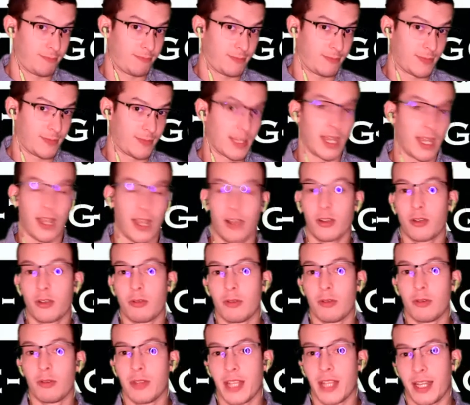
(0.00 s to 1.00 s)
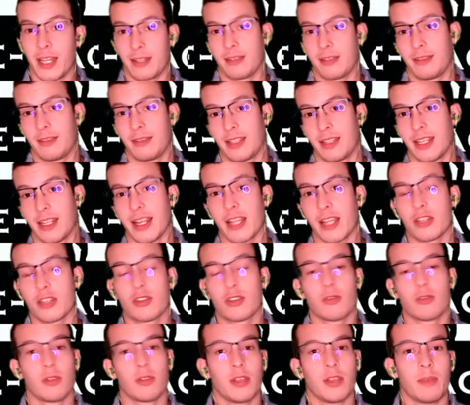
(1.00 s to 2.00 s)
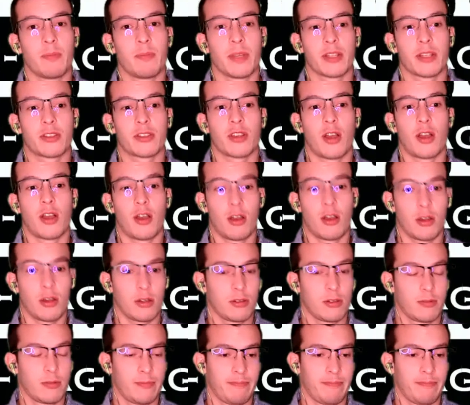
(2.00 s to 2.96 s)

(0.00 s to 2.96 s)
Now, how cool is that? The next two Olympics are